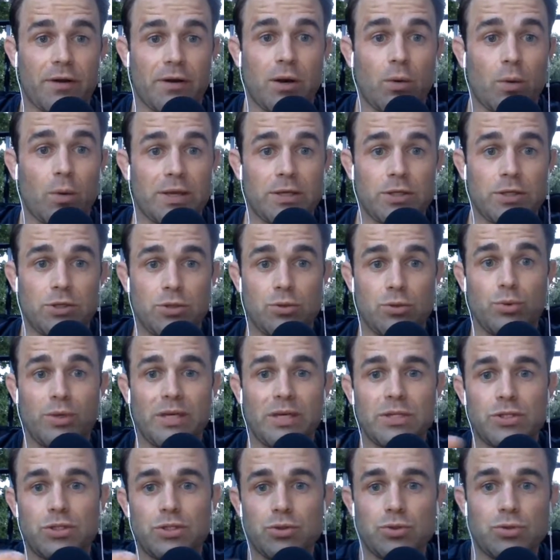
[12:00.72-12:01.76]
out what you
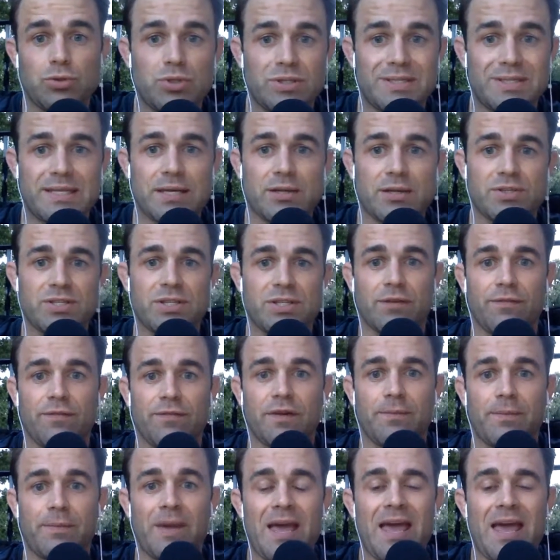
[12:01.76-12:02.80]
can do to set yourself
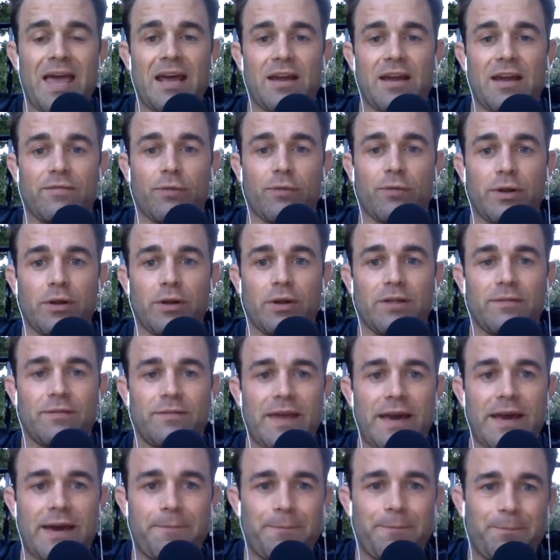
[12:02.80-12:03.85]
up and avoid all of
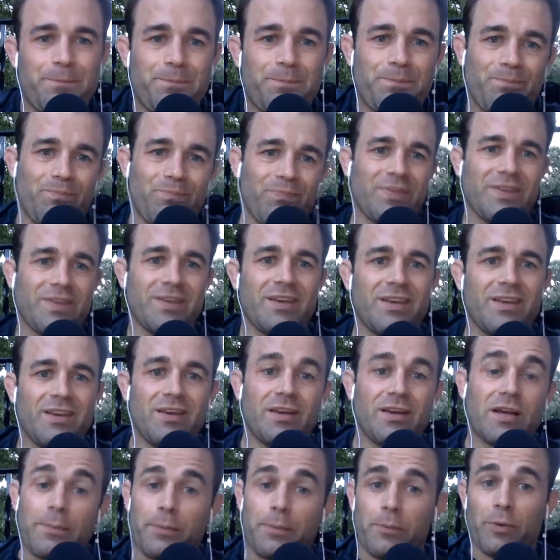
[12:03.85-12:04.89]
that.
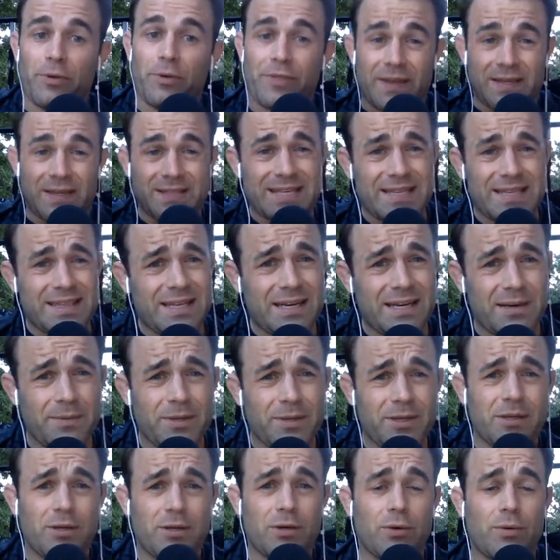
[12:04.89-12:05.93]
A couple more things, then I'm going
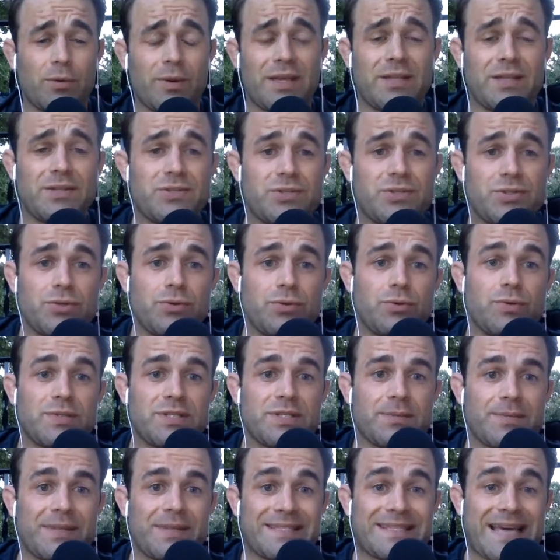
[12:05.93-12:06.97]
to go into
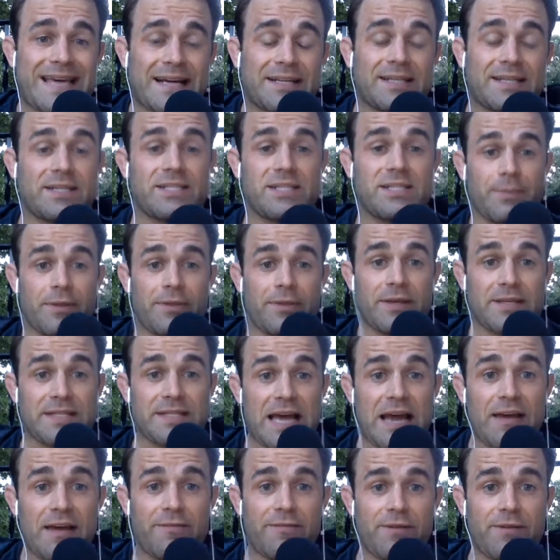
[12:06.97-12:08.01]
some of the tactics, some of the things
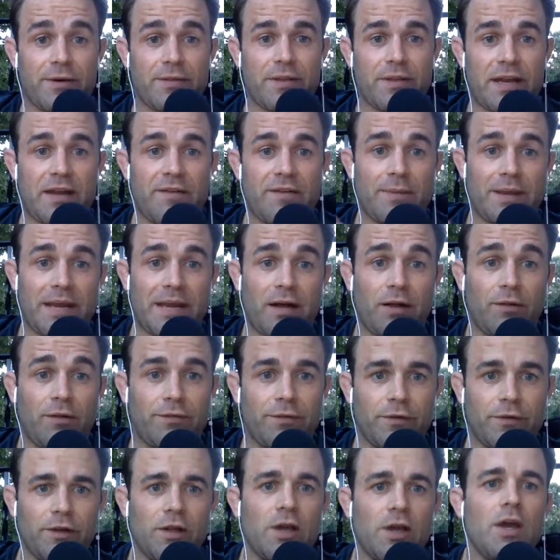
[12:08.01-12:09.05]
I found that have been
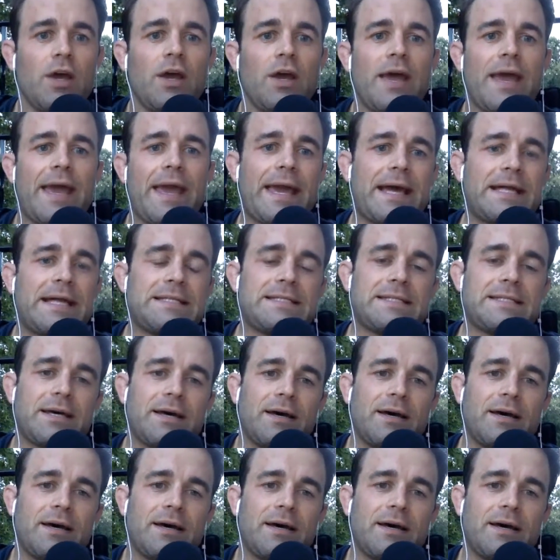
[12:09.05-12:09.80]
helpful, and